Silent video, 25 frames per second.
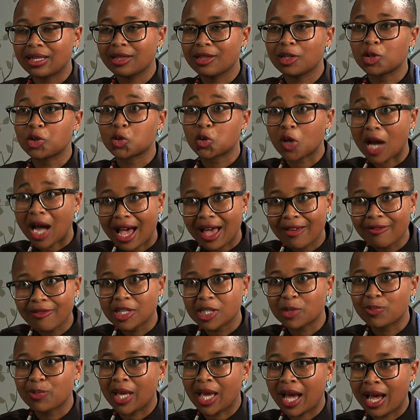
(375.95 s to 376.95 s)
the drivers
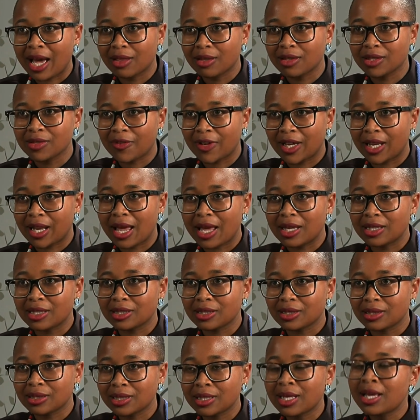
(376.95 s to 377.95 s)
behind those
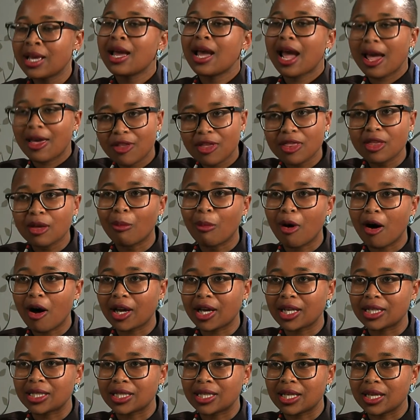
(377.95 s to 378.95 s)
financials, and then the
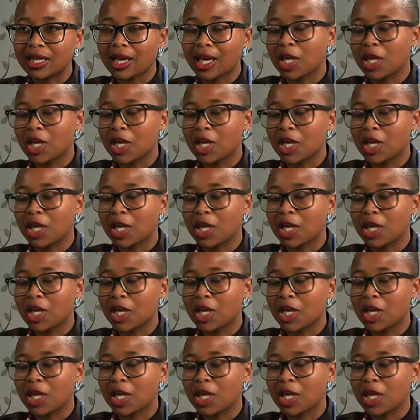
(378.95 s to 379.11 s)
marketing.